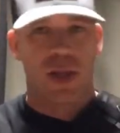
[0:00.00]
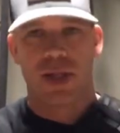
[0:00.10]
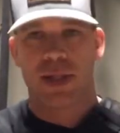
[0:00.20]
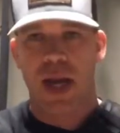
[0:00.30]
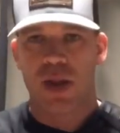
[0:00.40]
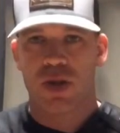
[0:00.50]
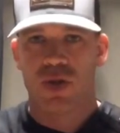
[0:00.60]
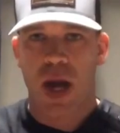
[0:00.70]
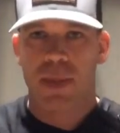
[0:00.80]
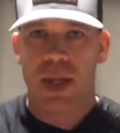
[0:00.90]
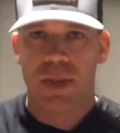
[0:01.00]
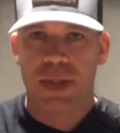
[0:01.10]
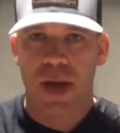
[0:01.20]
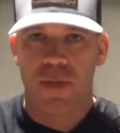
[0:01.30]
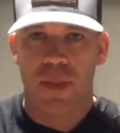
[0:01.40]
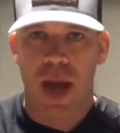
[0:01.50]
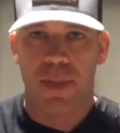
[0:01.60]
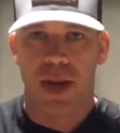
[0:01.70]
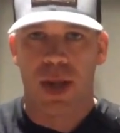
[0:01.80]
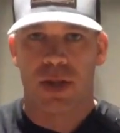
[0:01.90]
this tether strap keeps that from
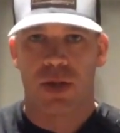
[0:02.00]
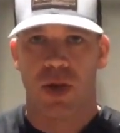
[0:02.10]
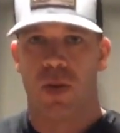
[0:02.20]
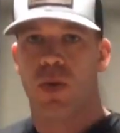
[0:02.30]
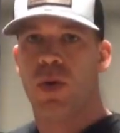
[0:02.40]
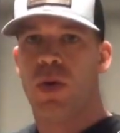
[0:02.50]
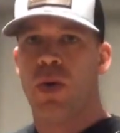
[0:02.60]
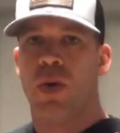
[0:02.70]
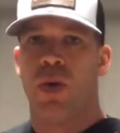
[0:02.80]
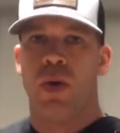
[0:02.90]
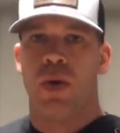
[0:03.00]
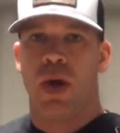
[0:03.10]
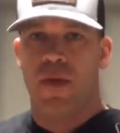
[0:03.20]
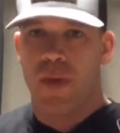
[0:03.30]
happening. So if